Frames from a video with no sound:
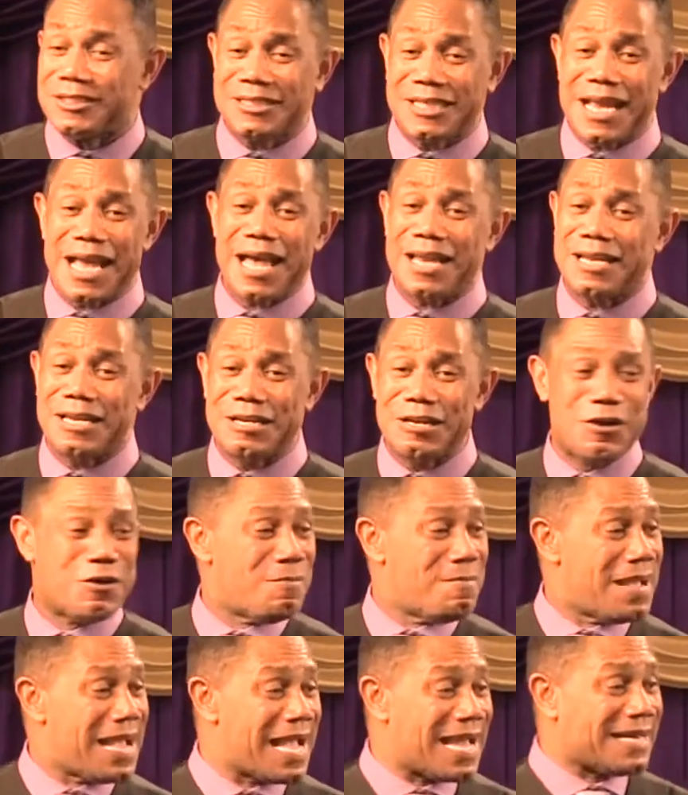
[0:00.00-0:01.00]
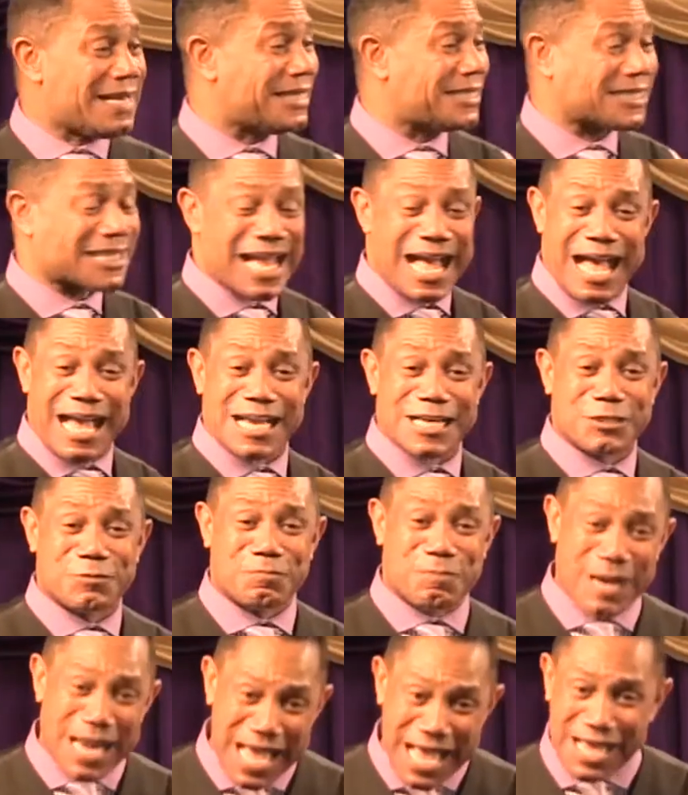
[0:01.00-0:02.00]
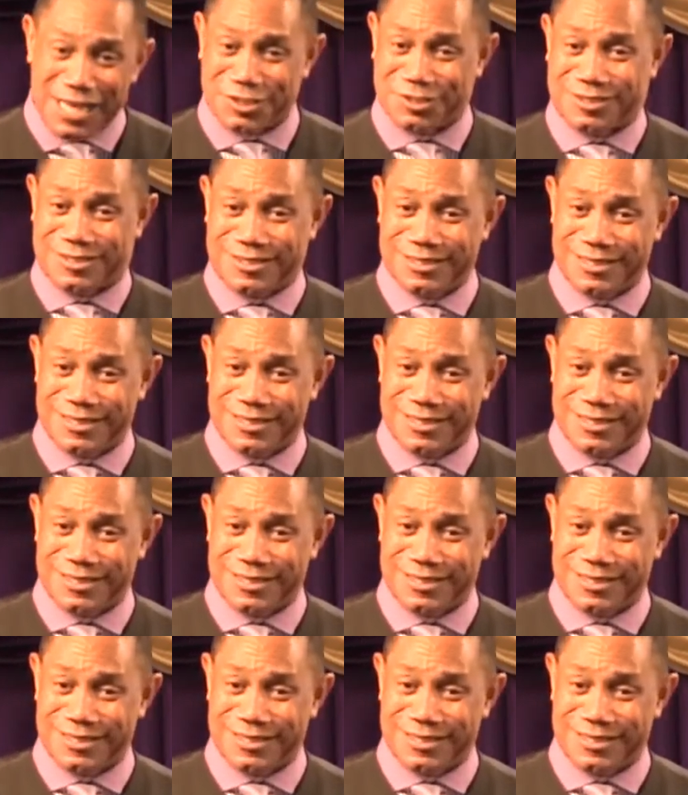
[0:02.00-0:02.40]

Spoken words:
the jailer knew, man, this guy is blessed.